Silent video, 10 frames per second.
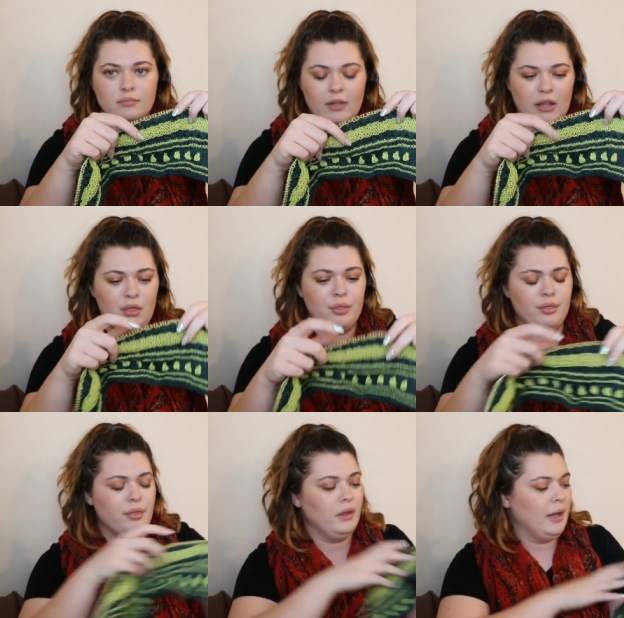like
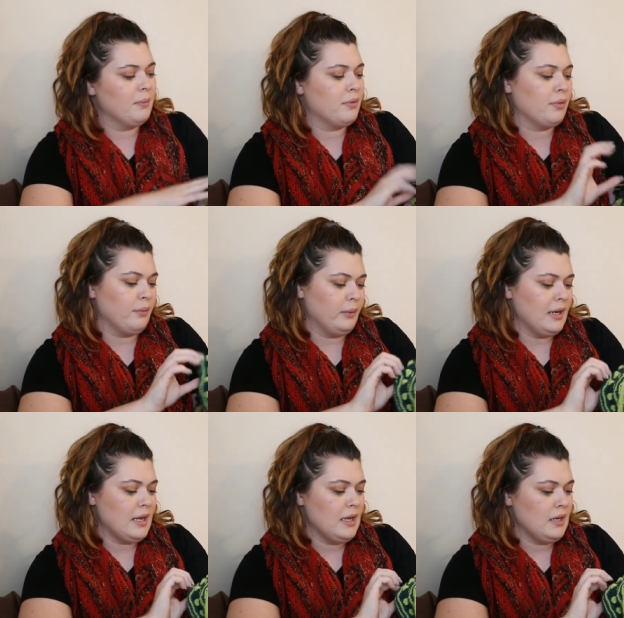I have
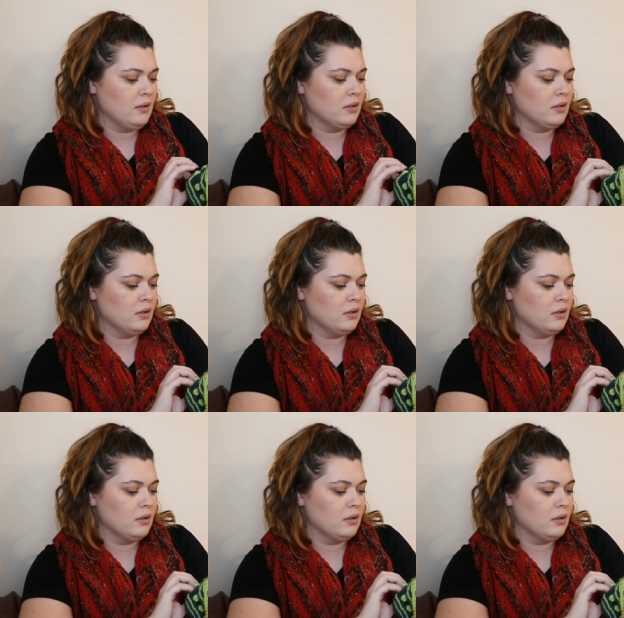three